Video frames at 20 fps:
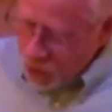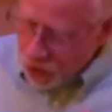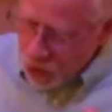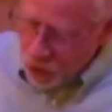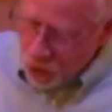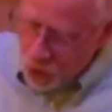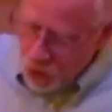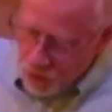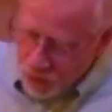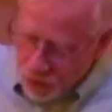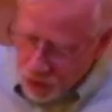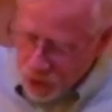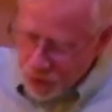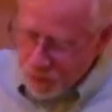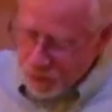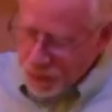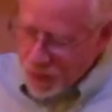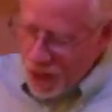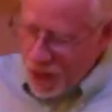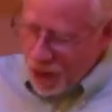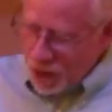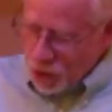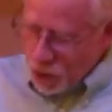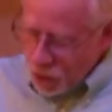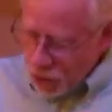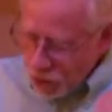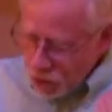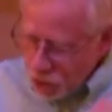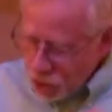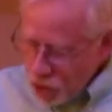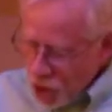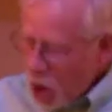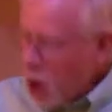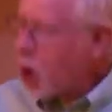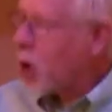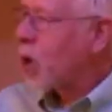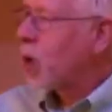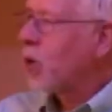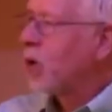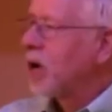and over so that you
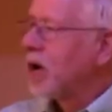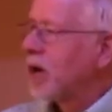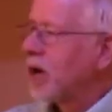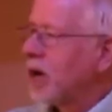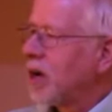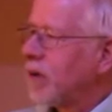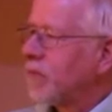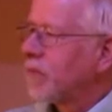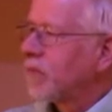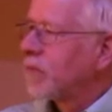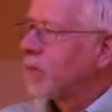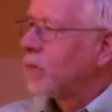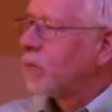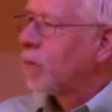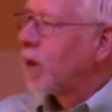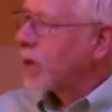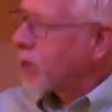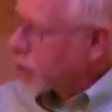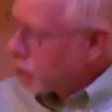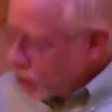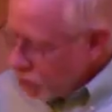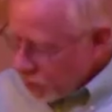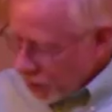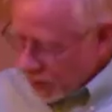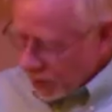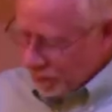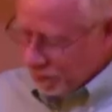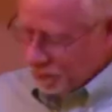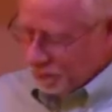know what you're doing.